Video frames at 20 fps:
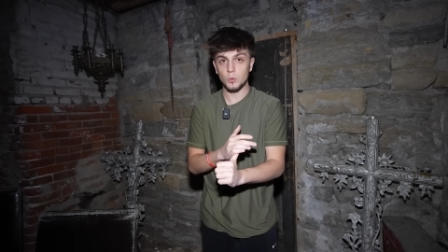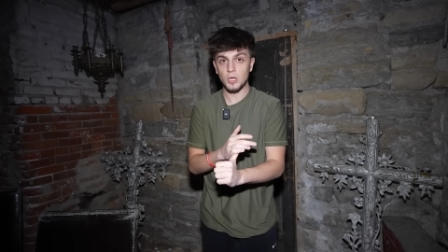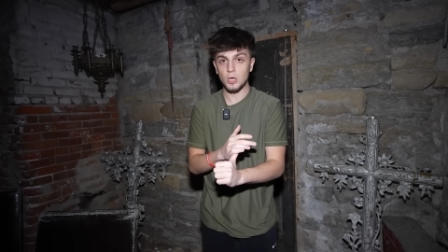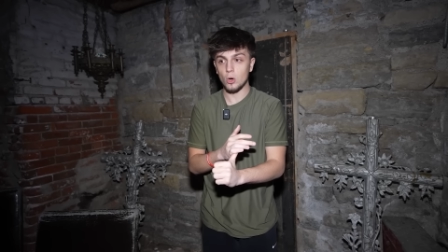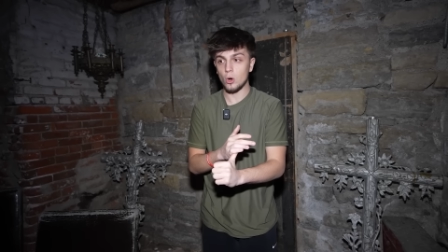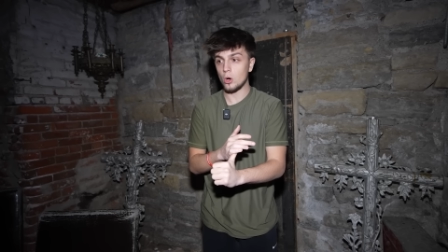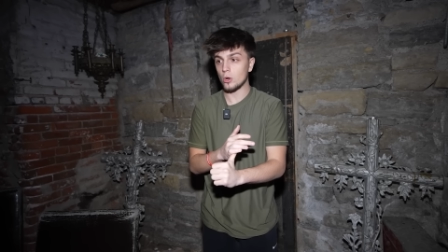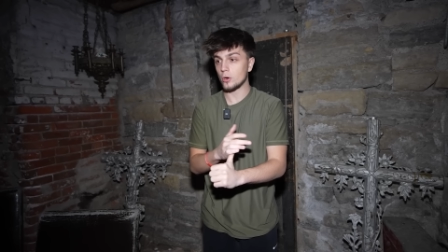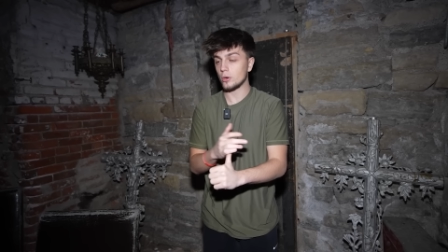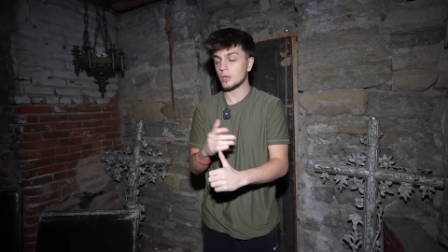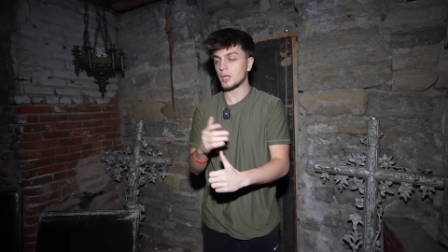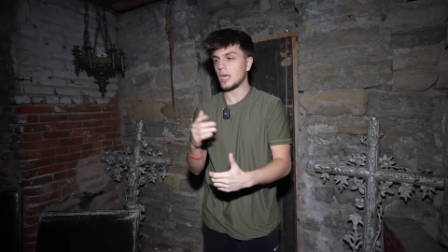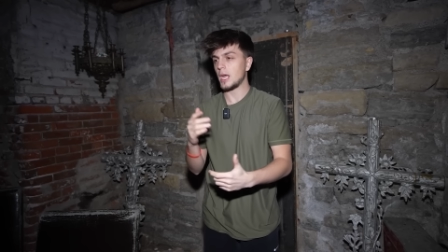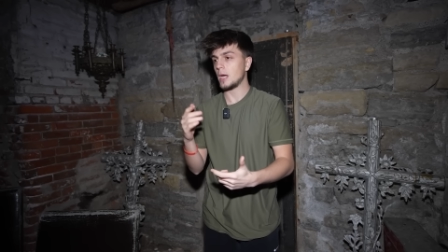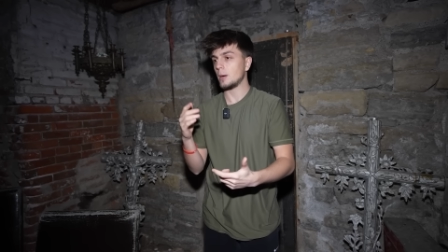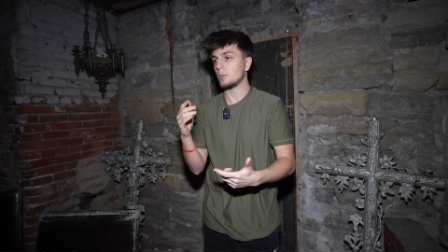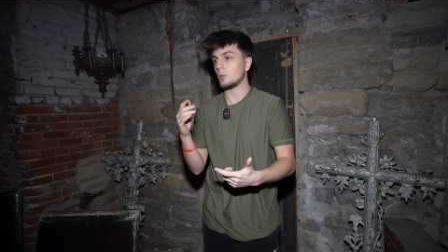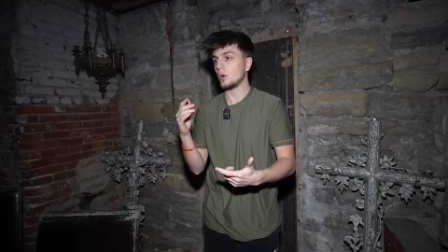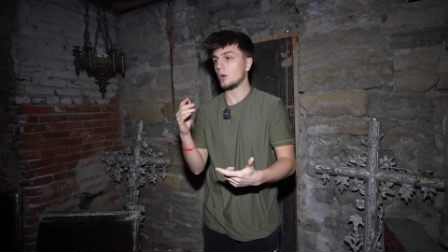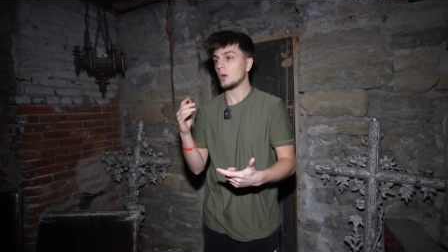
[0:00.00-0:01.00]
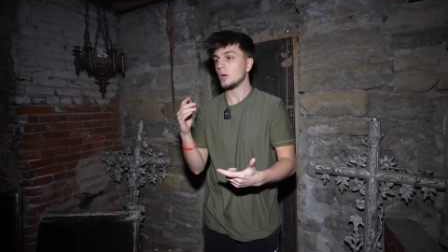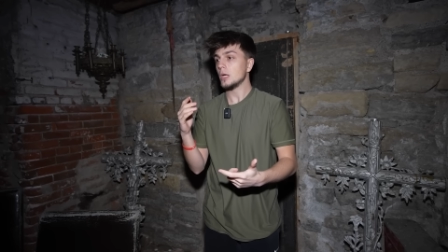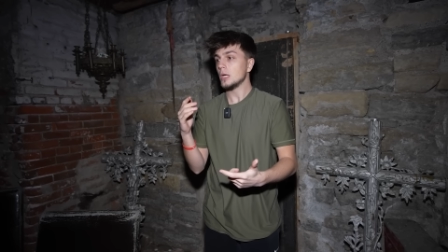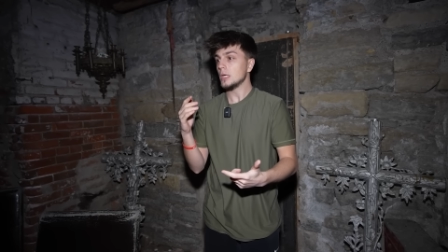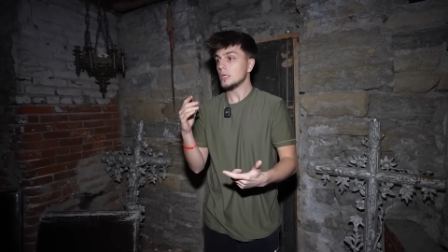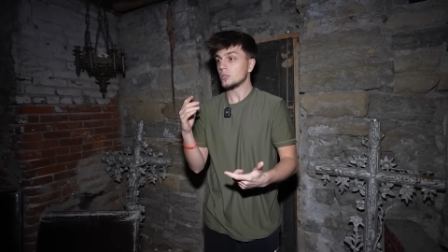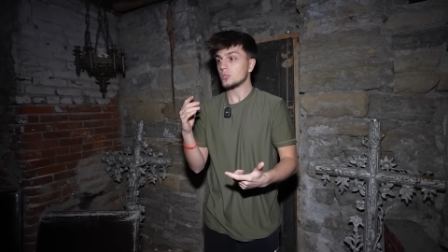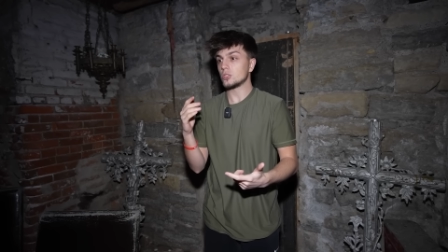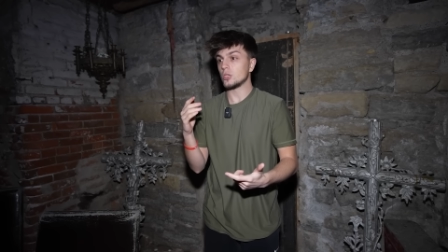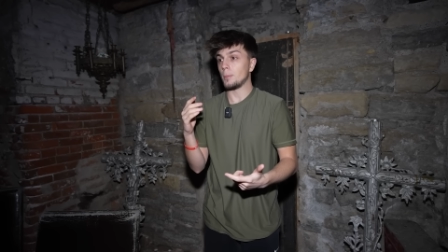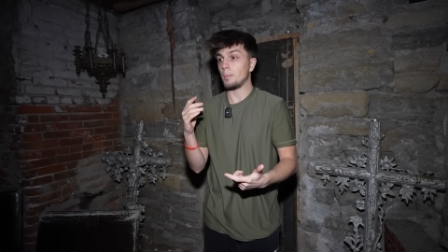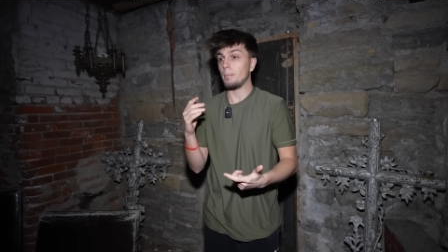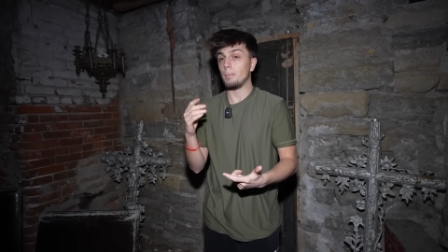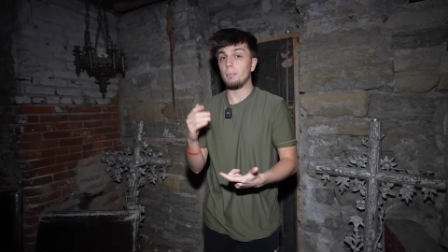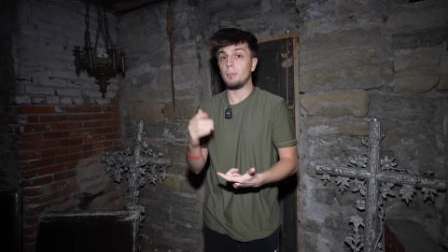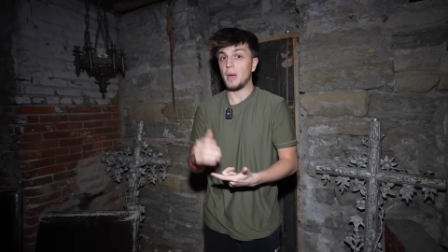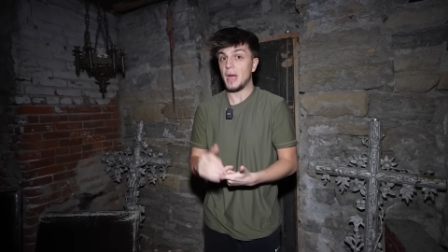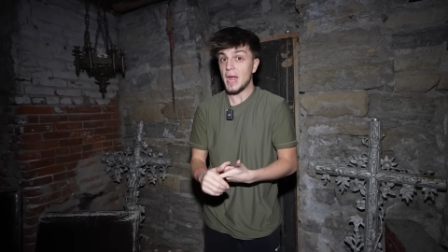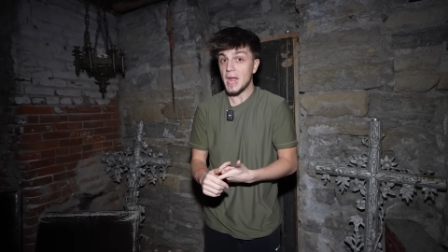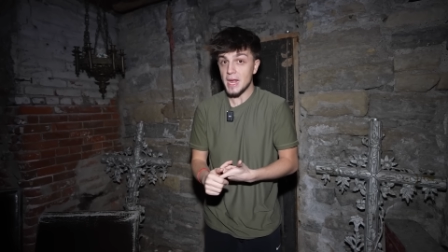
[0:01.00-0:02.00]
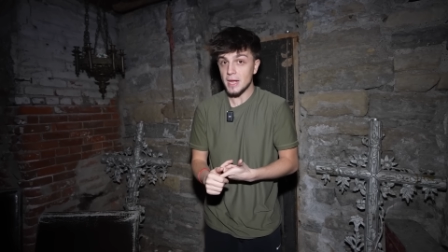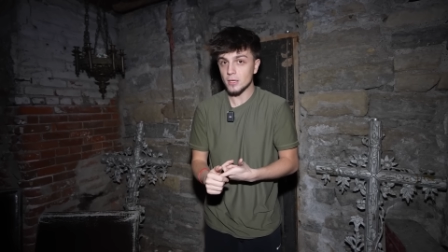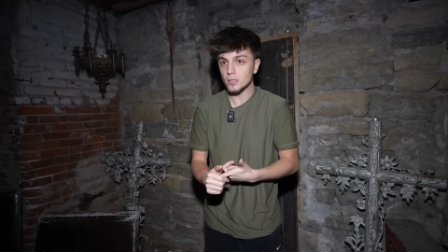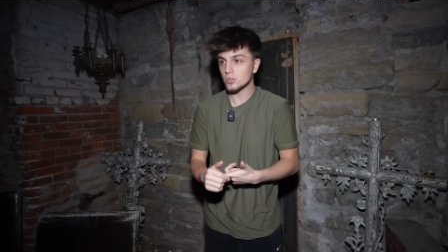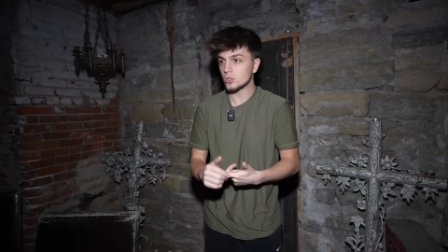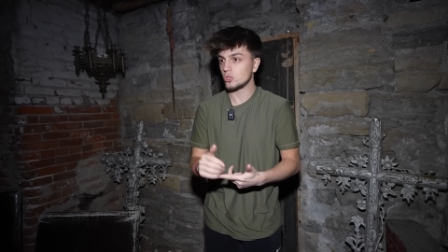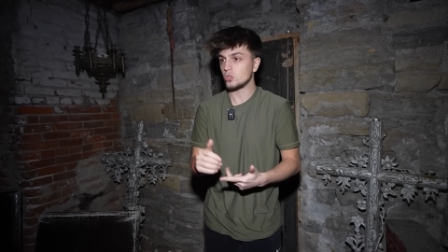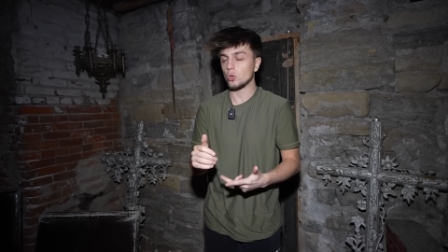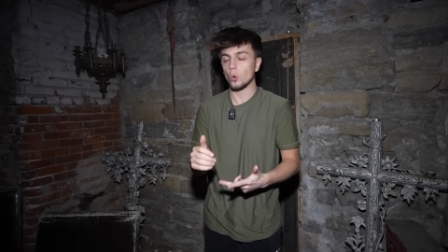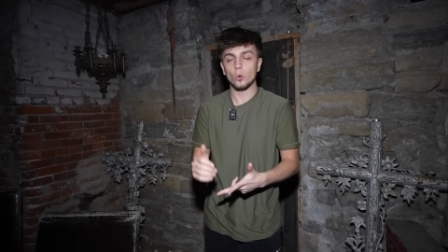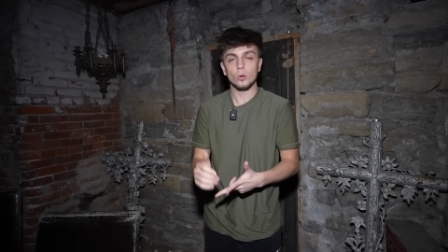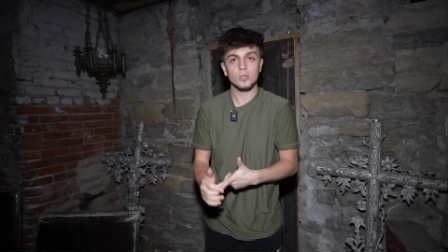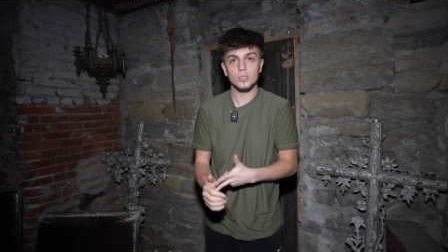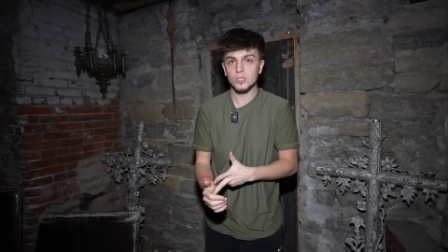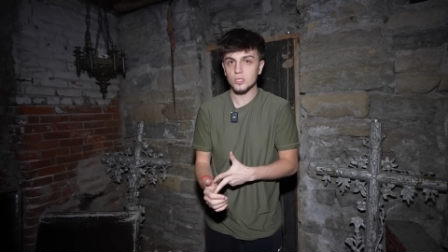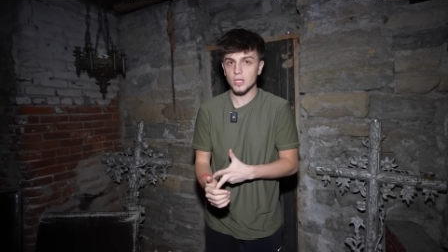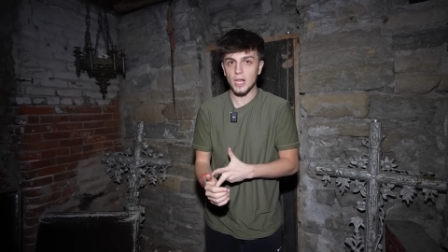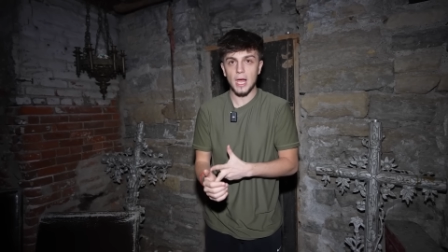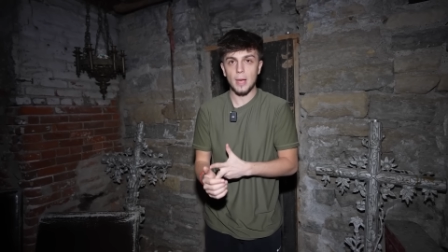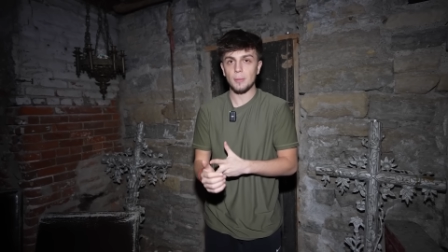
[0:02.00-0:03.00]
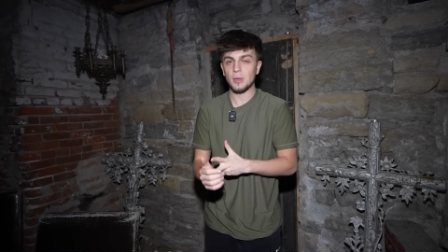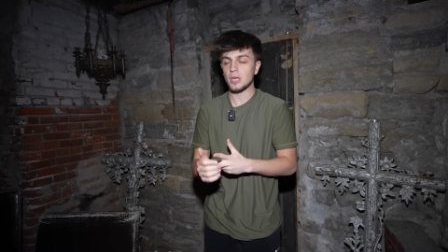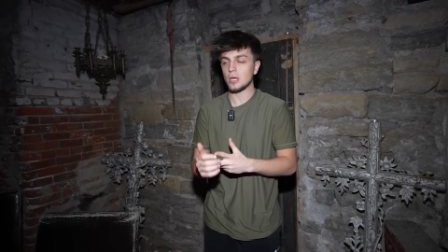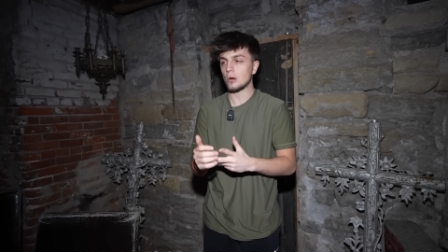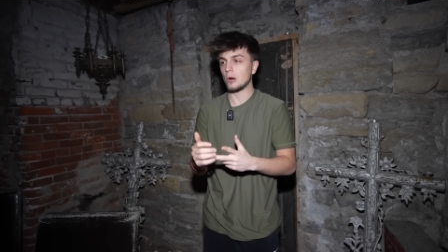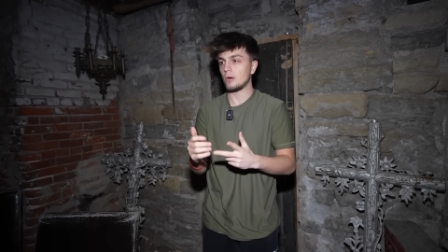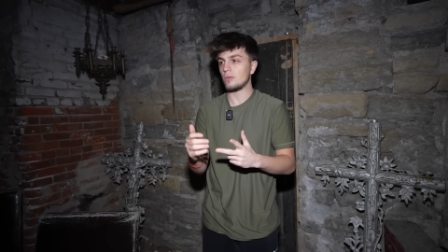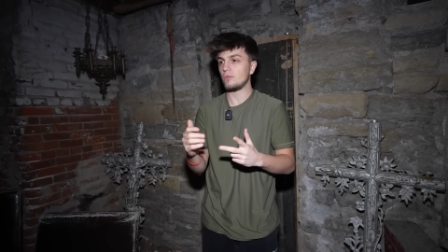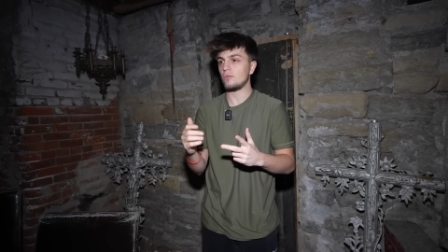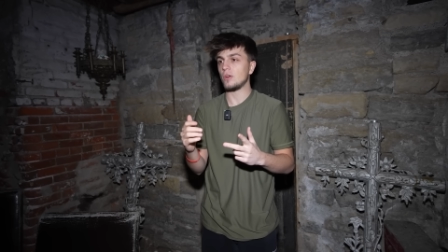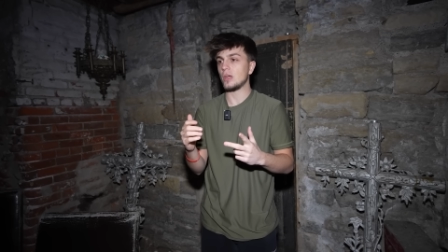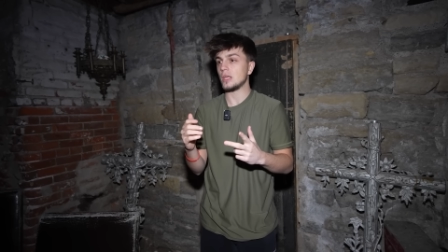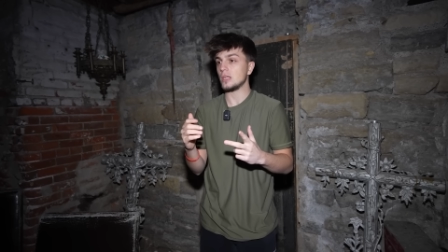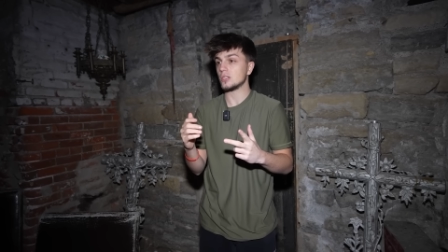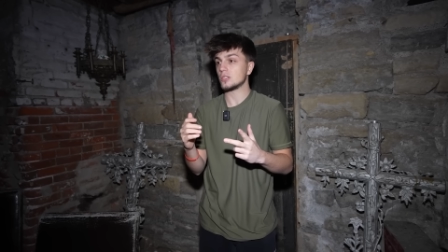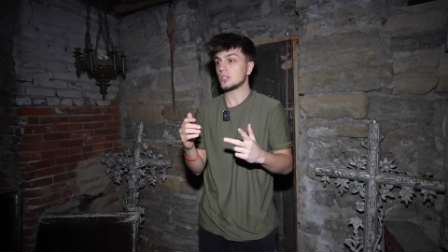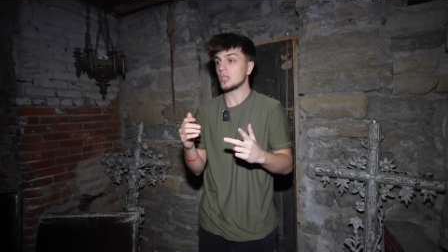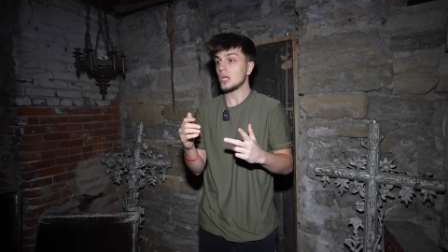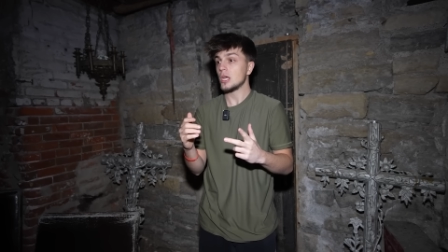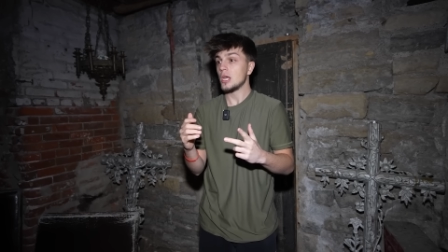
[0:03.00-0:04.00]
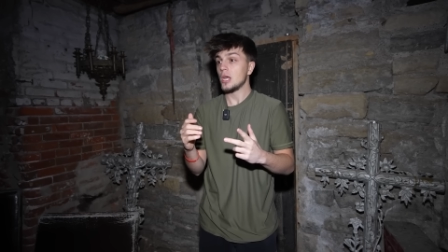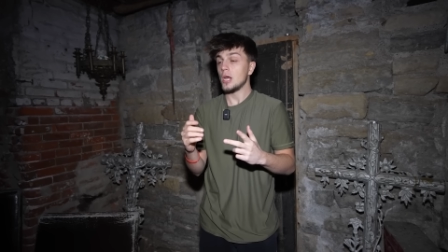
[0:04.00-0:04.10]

we caught on camera, some bangs, doors slamming in our face,